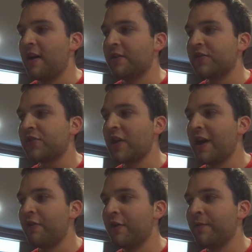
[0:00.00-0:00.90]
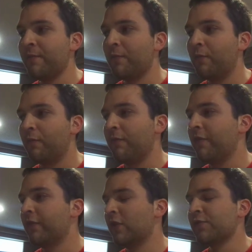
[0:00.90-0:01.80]
Skyrim,
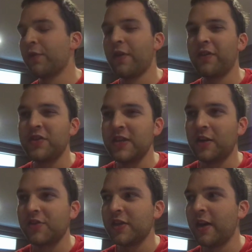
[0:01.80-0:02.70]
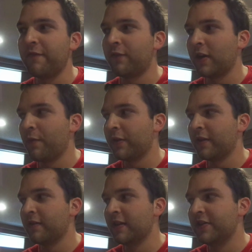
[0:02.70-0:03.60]
the version with all the DLC, I forget what
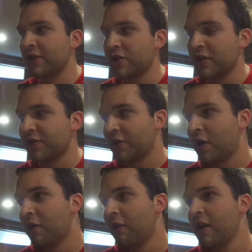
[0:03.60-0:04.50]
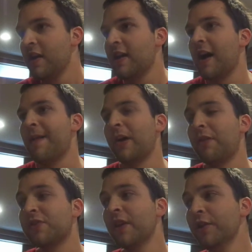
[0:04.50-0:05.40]
the edition is called. And
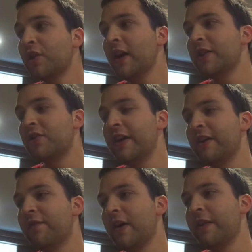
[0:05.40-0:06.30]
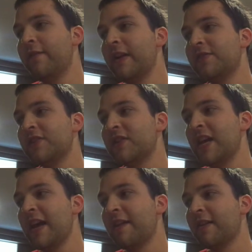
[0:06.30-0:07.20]
I was going to try and trade in Final Fantasy
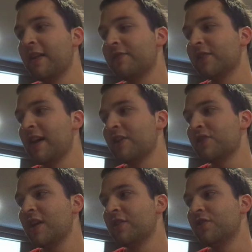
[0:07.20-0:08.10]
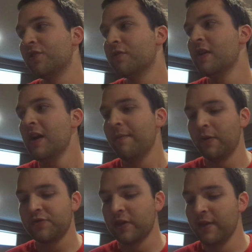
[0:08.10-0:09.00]
X/10-2,
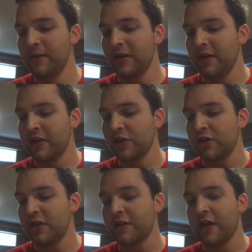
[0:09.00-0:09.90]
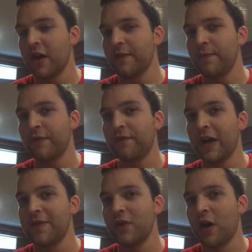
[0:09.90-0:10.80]
but it was a limited edition, and they offered me
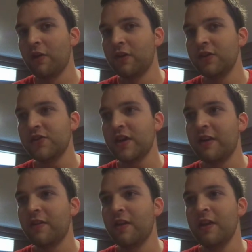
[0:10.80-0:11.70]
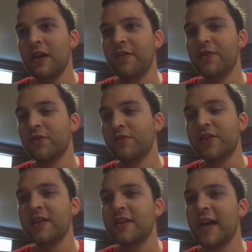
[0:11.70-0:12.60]
$5, and the dude
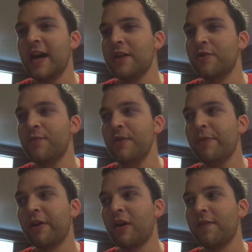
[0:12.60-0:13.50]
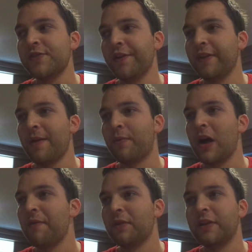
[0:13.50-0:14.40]
said, yeah, you'd be better off selling that
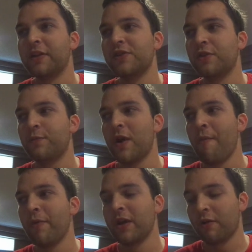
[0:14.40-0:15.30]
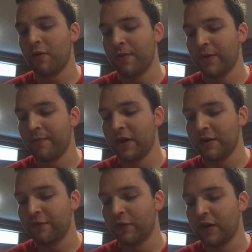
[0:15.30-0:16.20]
privately, because you could probably get quite a bit of
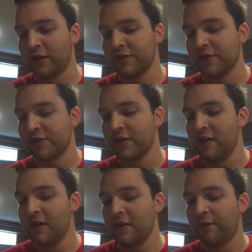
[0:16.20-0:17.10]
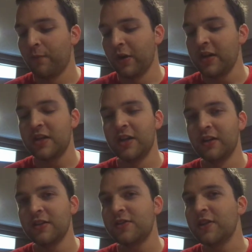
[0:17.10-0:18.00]
money for it, because it's, from what I
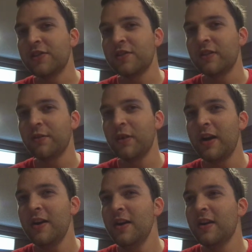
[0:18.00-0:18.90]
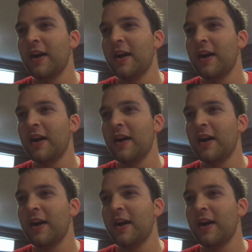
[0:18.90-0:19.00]
hear, it's decently rare.